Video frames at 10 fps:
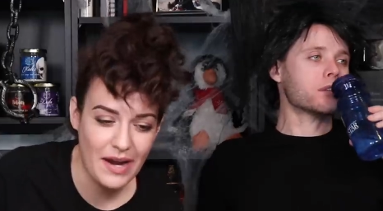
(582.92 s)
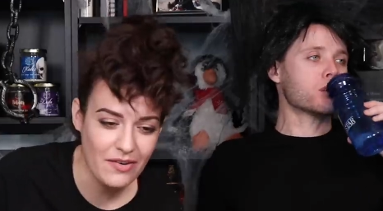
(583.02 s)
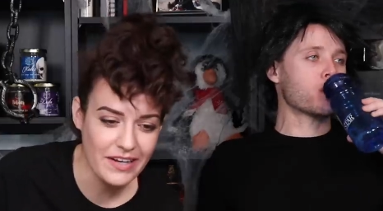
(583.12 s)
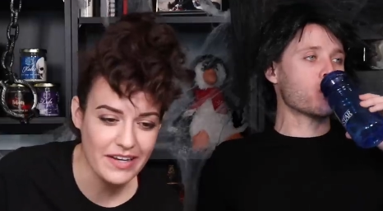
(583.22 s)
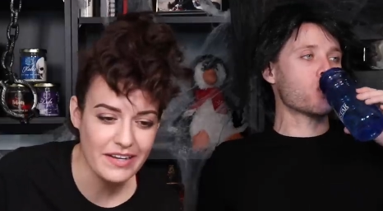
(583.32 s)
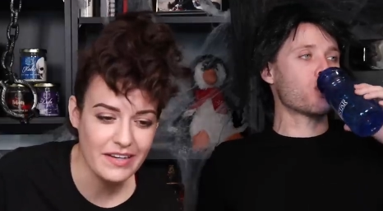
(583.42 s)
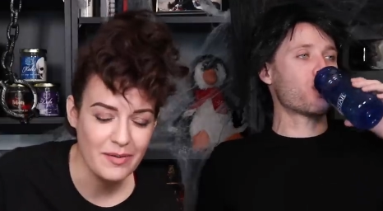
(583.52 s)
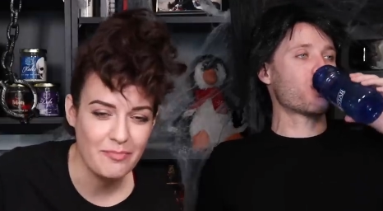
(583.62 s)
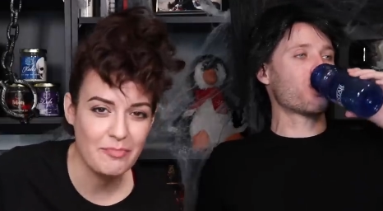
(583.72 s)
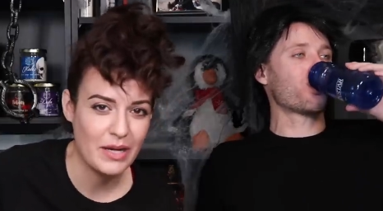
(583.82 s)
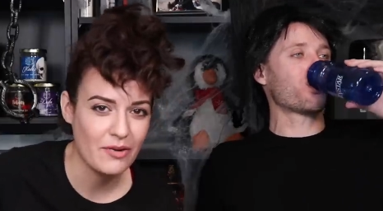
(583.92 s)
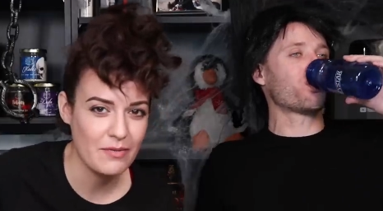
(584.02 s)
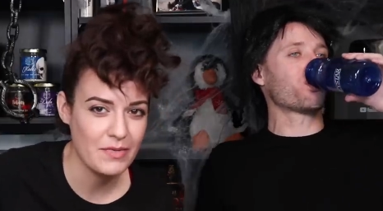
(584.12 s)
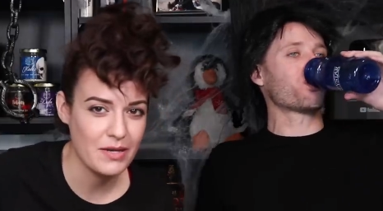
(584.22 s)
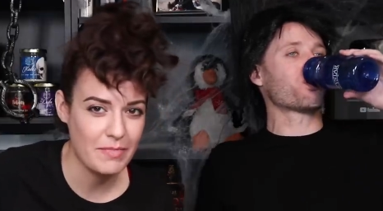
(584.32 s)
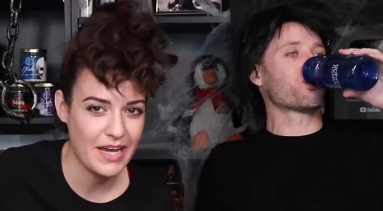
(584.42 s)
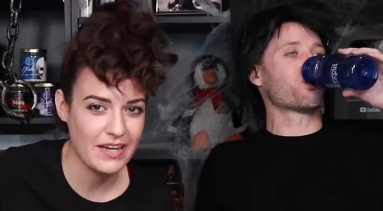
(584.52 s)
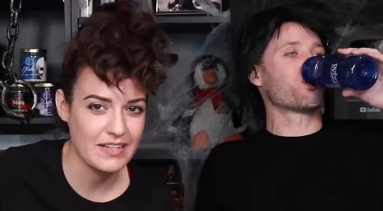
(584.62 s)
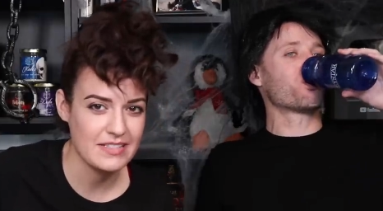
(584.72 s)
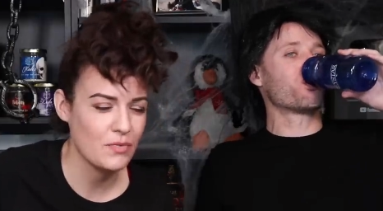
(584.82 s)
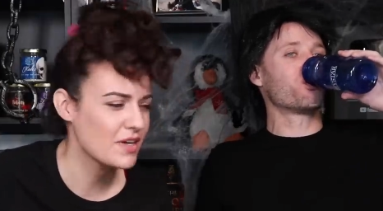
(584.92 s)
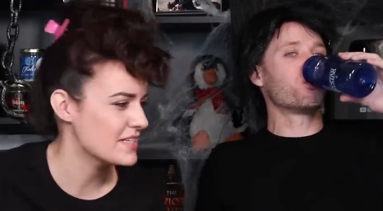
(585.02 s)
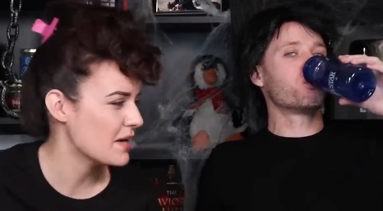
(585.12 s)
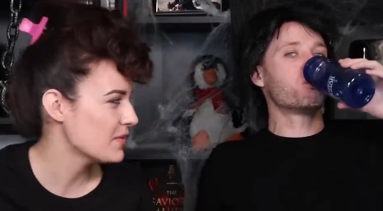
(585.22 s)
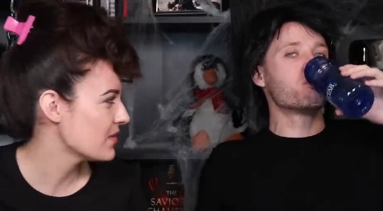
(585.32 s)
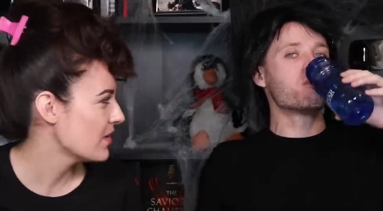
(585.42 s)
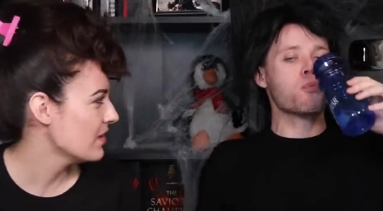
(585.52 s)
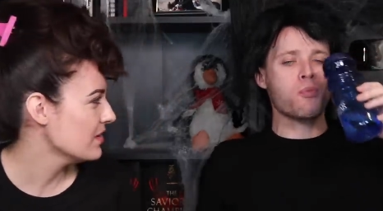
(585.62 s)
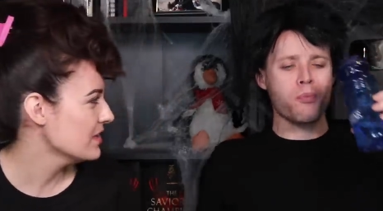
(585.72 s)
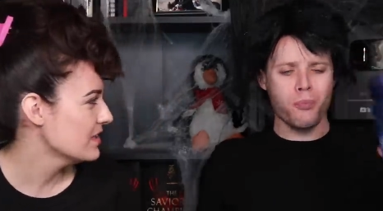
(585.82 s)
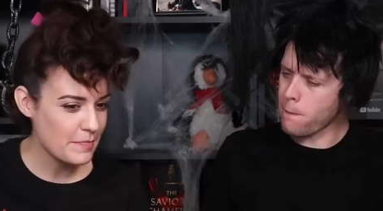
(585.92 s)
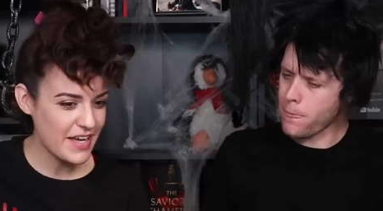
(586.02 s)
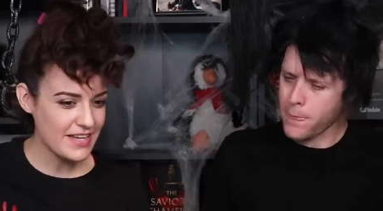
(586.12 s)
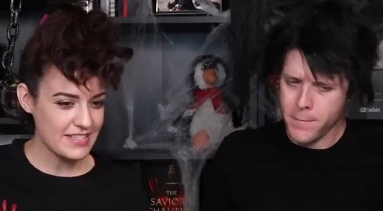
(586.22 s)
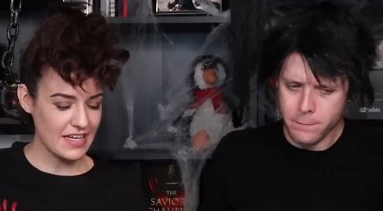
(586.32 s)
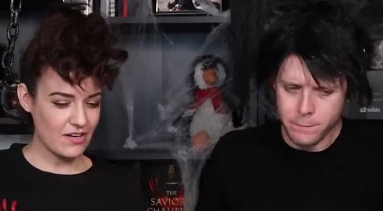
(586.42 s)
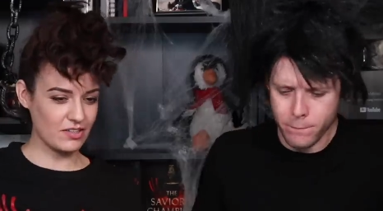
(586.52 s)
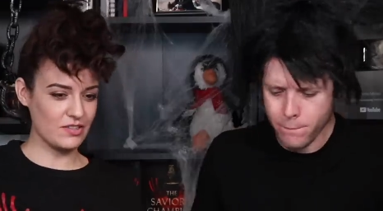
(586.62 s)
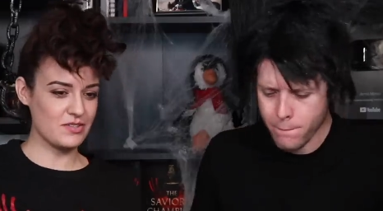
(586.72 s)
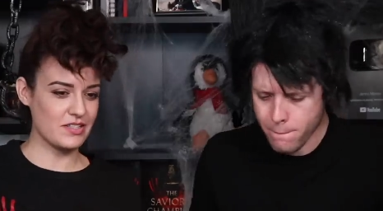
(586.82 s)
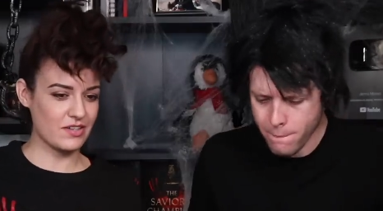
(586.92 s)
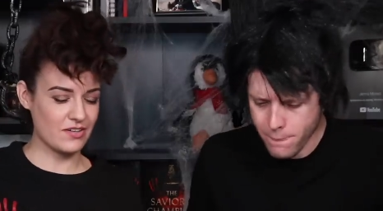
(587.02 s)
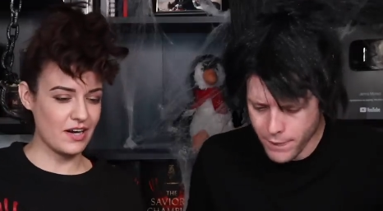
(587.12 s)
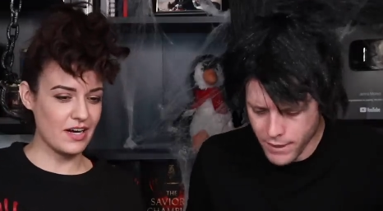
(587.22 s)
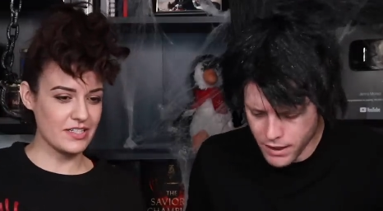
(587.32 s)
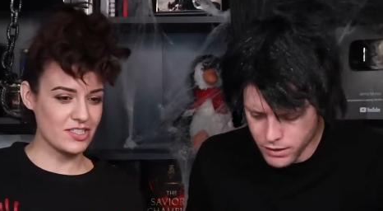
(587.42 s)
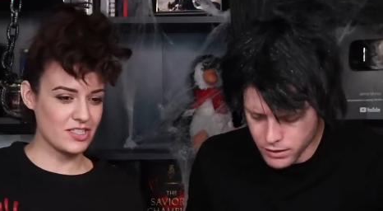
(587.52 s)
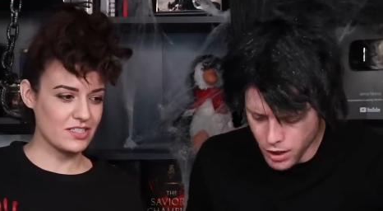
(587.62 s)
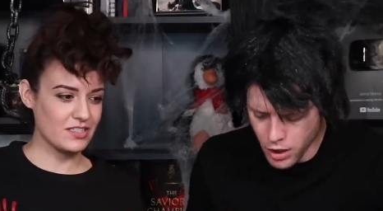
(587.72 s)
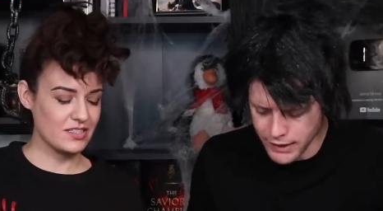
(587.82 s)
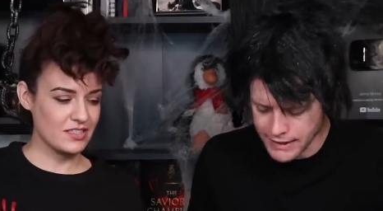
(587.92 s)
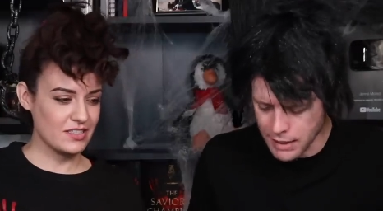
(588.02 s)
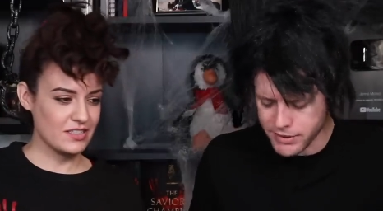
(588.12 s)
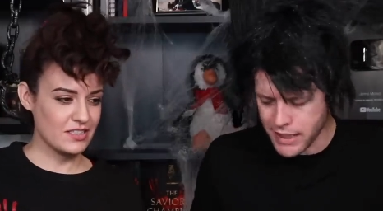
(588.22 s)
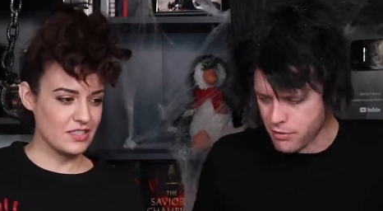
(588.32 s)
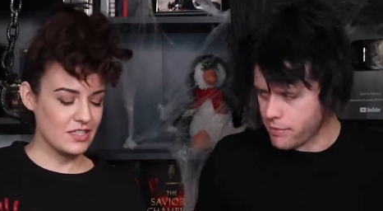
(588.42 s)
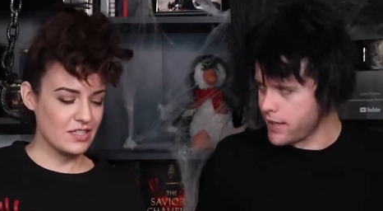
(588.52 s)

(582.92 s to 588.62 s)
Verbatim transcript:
Speaker 1: wearing pyramid pants. What is that? What they're called? The pants that are loose in the crotch.
Speaker 2: Oh, like MC Hammer